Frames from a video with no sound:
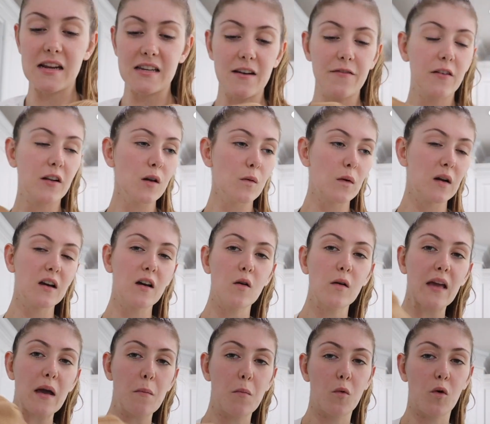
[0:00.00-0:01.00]
I definitely want to
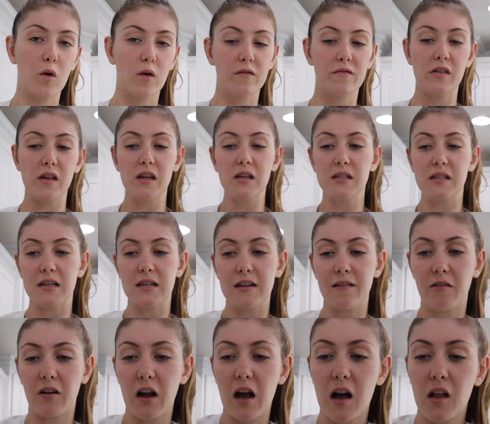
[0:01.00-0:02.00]
go get more of these in
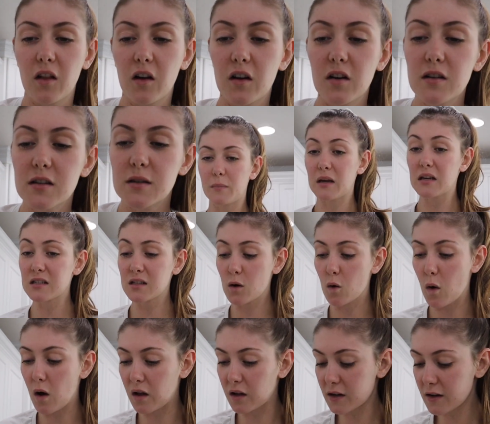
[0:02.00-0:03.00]
different colors because the
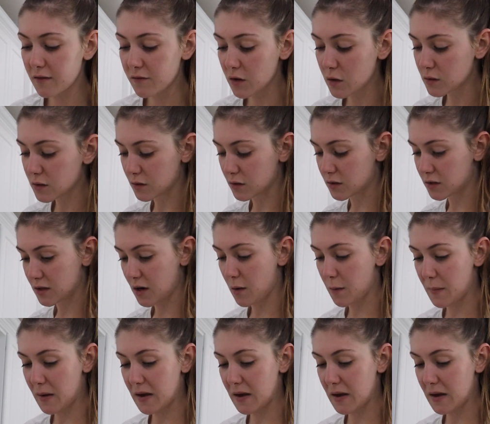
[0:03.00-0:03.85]
quality of those are so